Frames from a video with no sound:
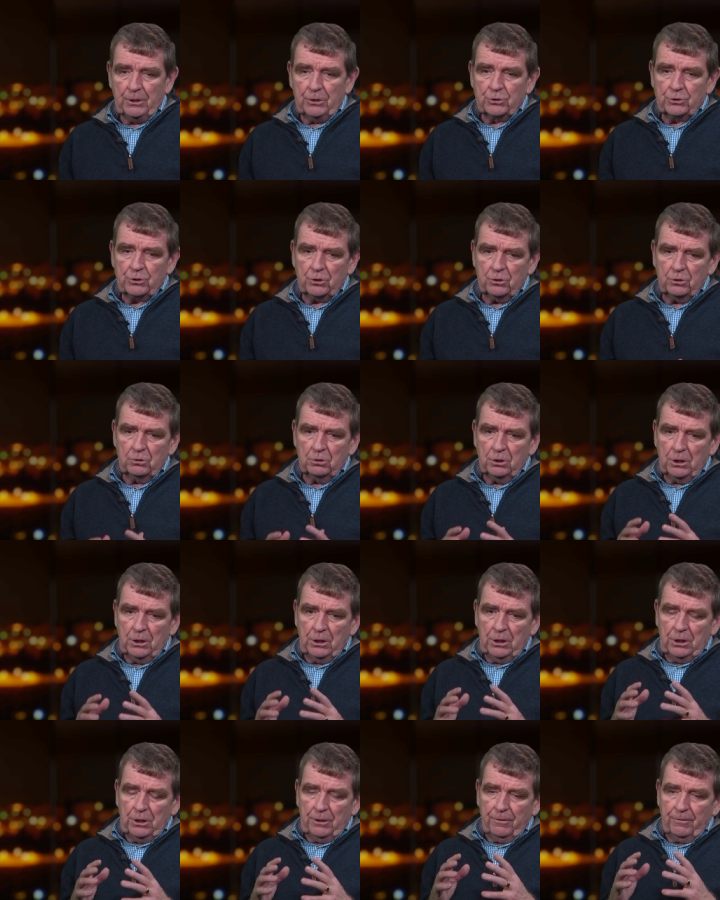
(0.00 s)
So
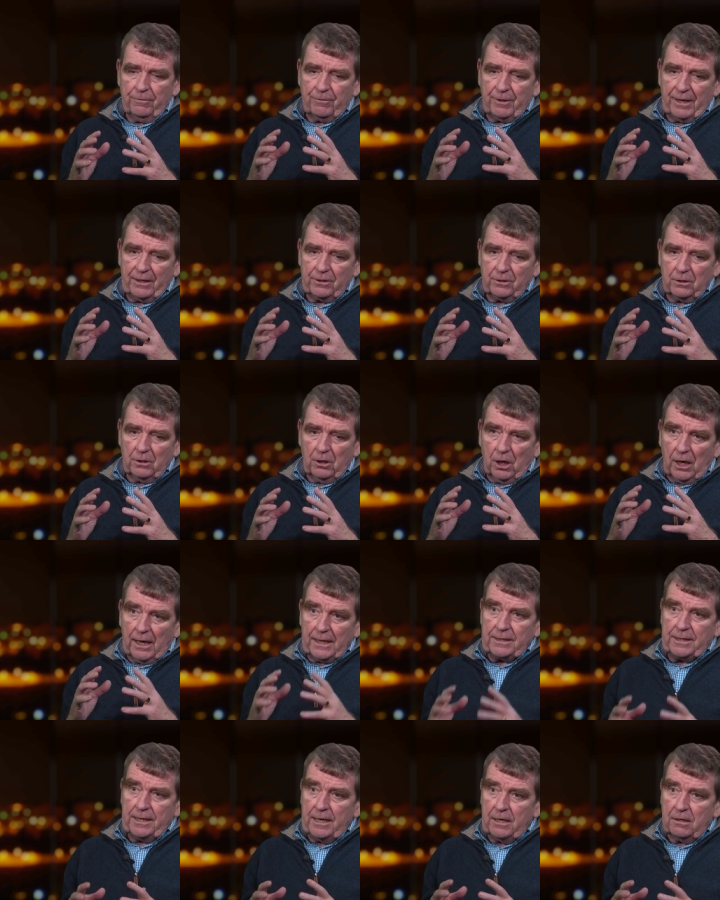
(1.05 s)
that
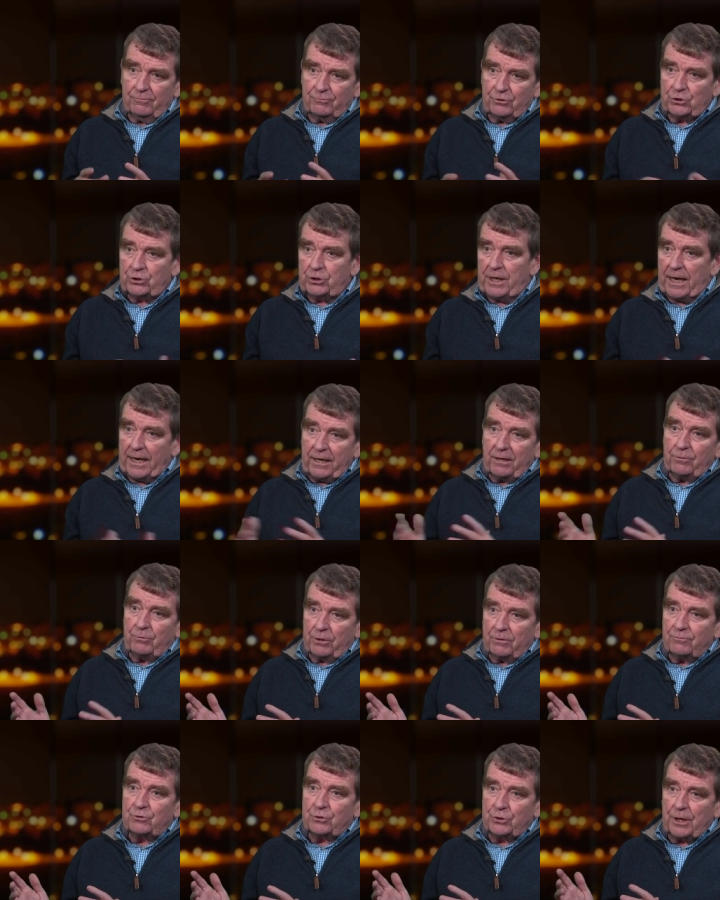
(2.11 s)
idea of just getting
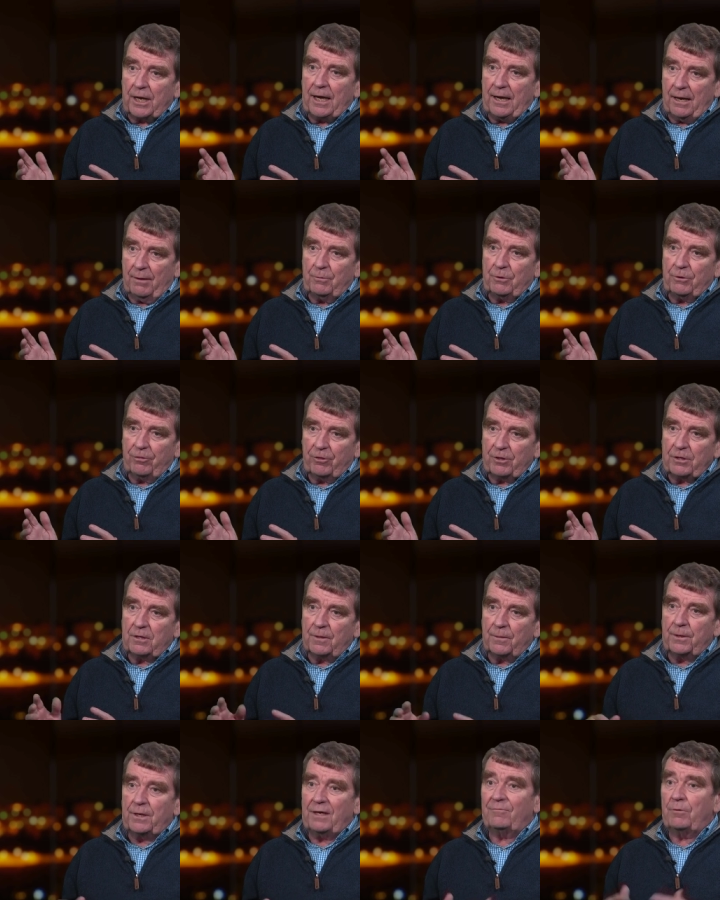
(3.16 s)
rid of Saddam and
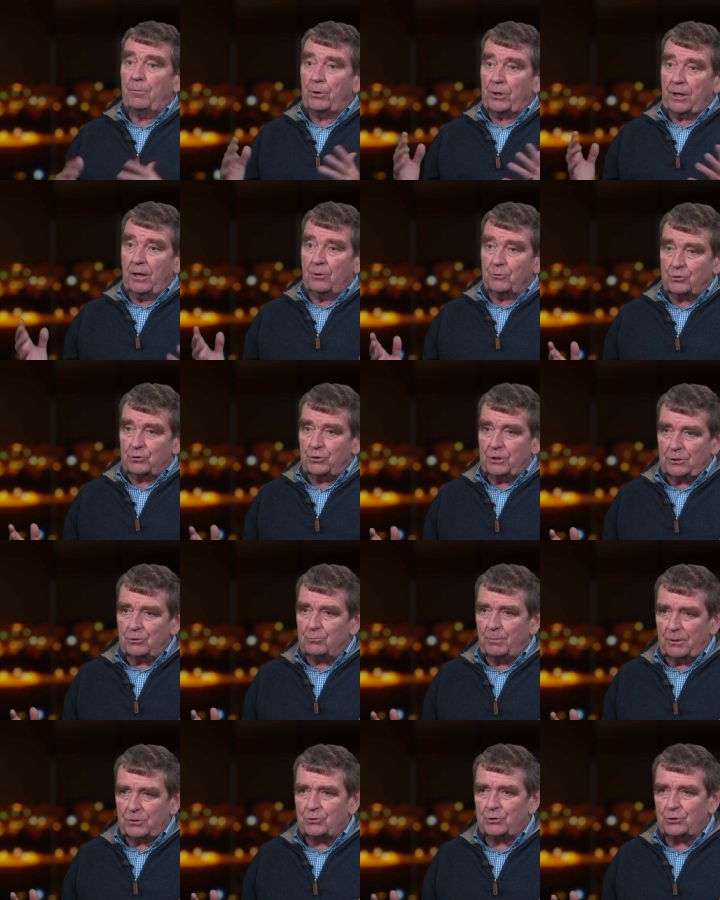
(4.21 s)
thinking that everybody else thinks
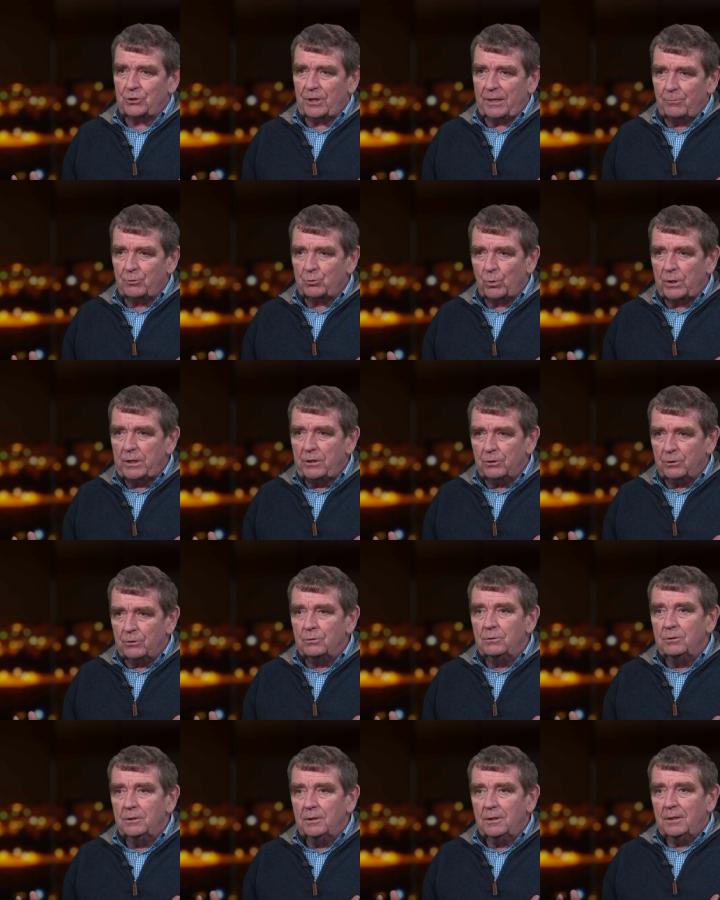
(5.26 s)
much the same as we
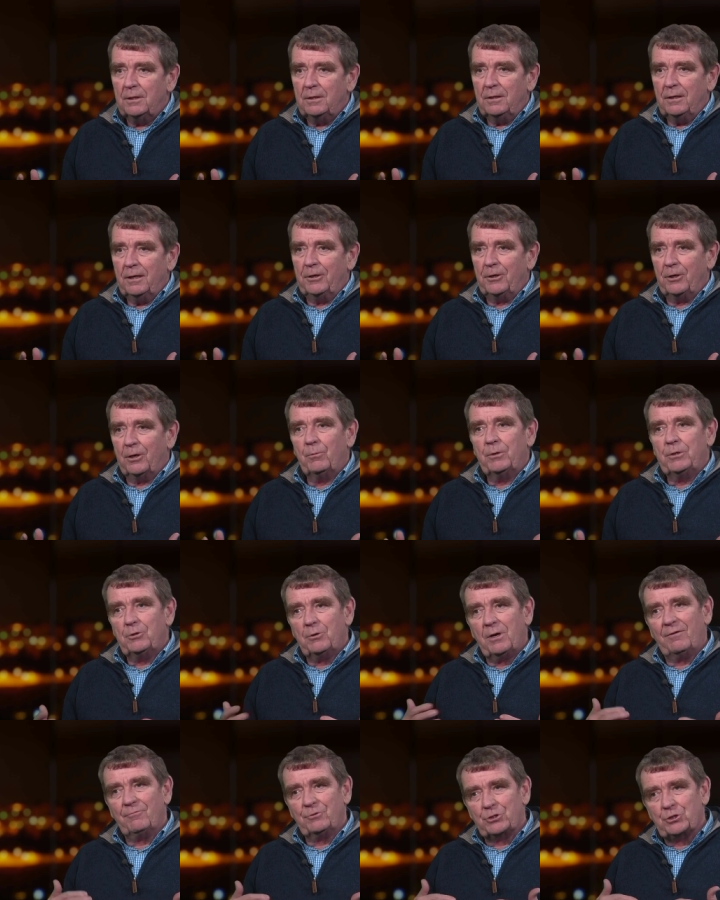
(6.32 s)
do, you know, we do
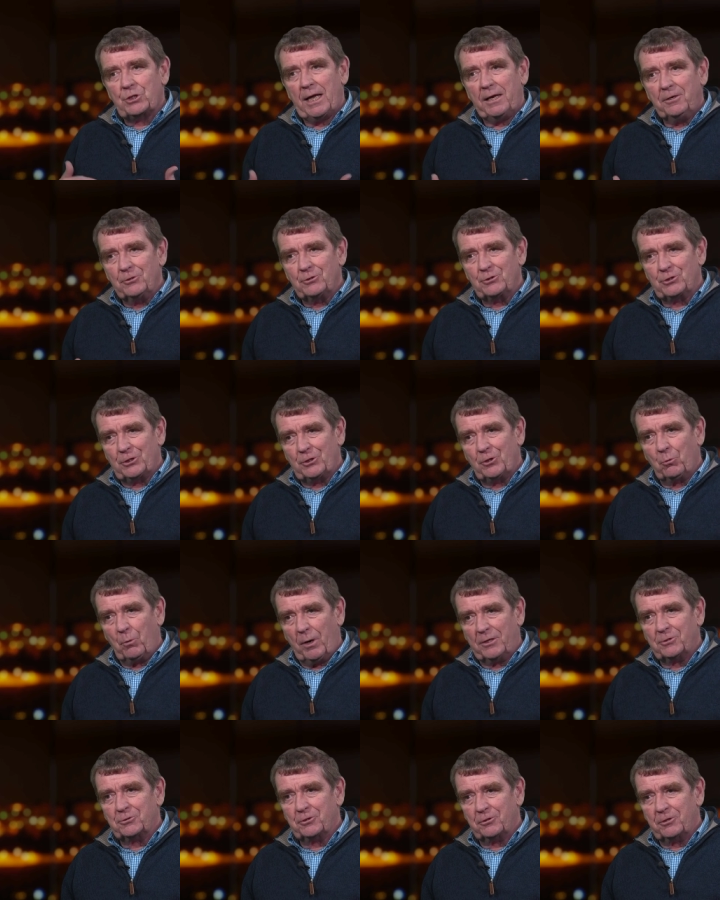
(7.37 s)
have this tendency in the
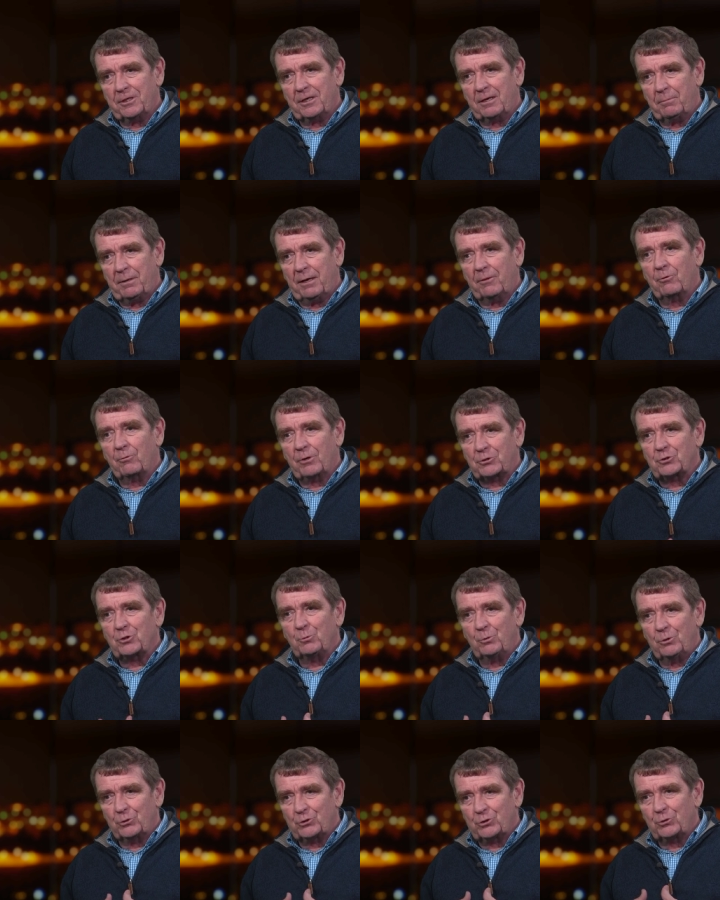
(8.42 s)
West to think about the rest of the
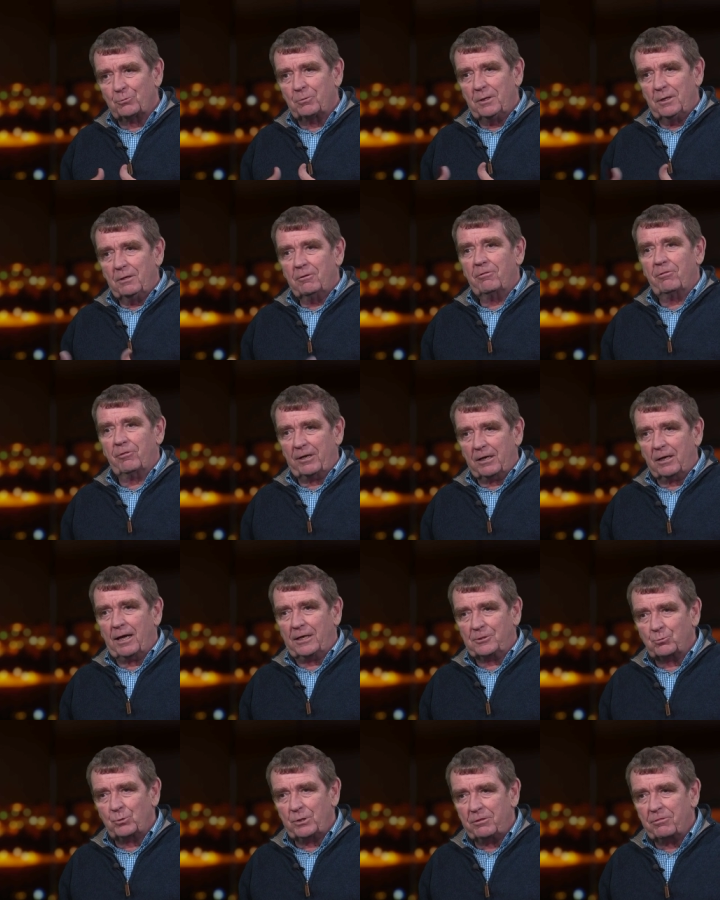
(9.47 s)
world should think
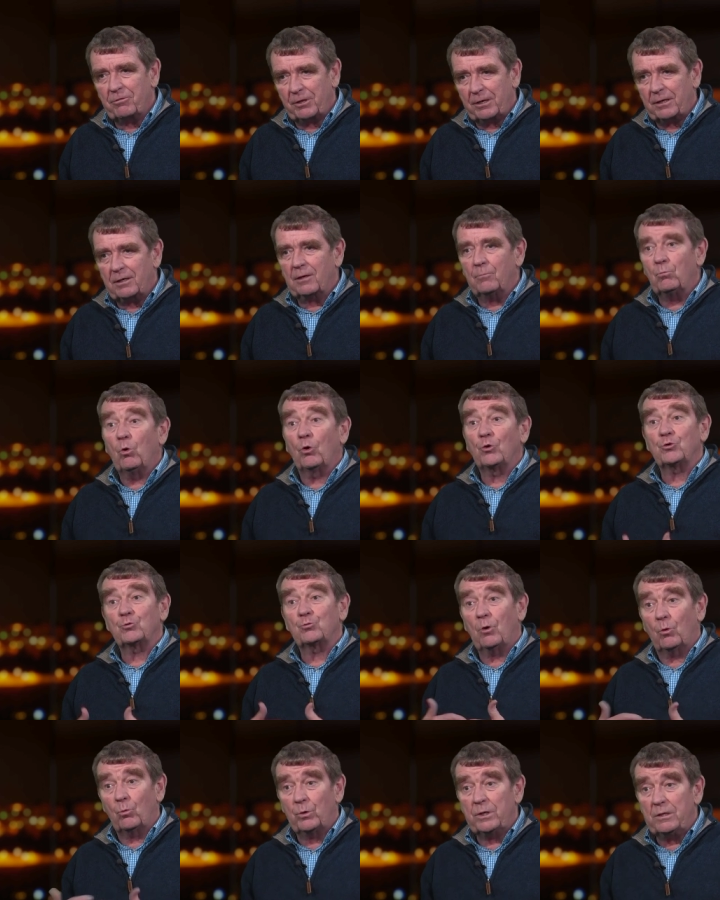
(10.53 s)
as we think and want
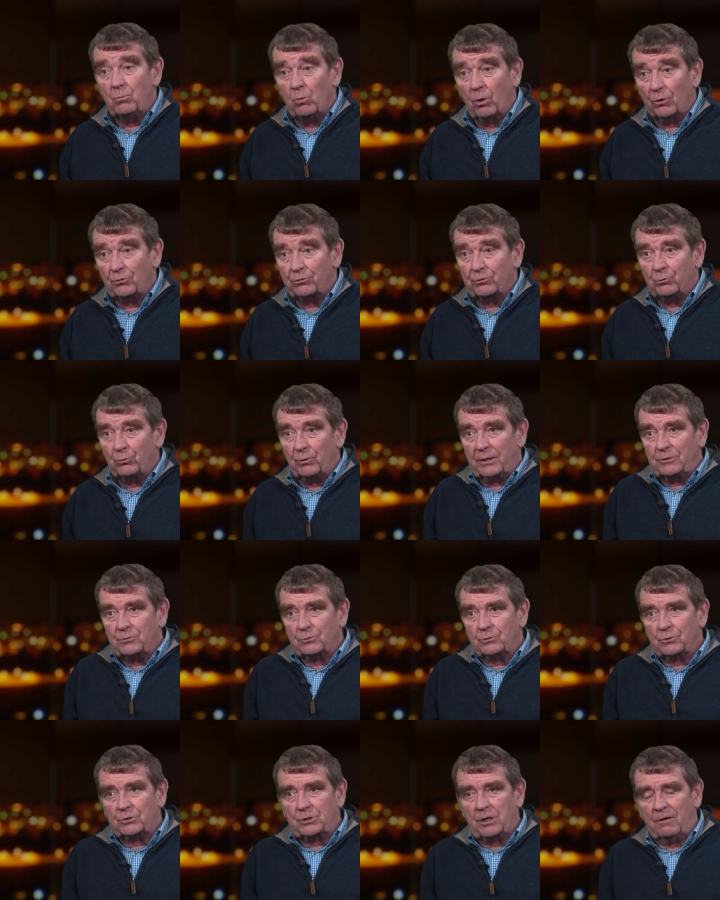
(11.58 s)
what we want and all that
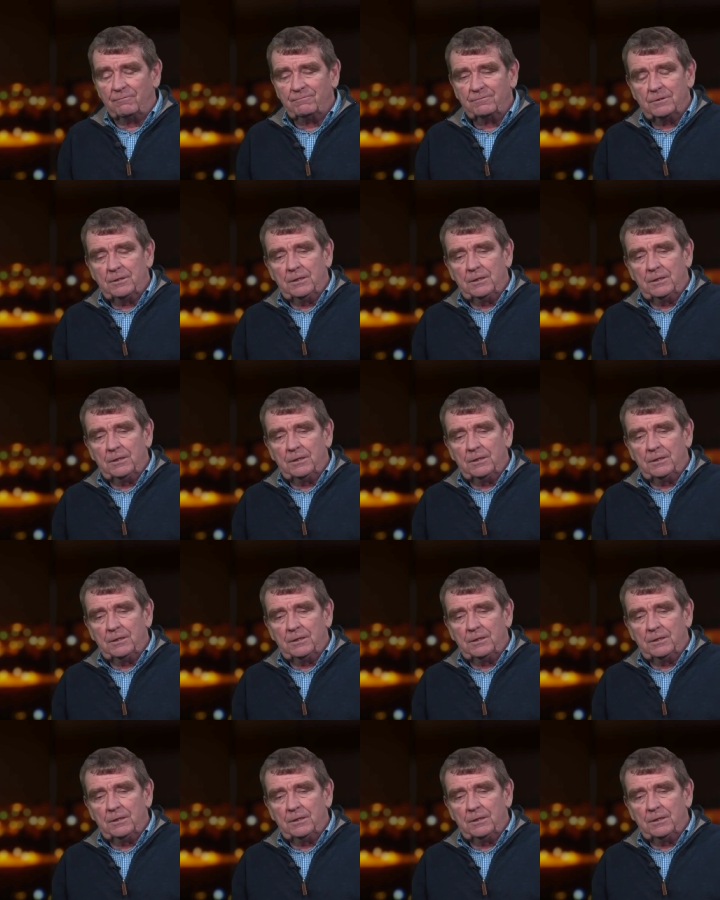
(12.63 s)
sort of stuff.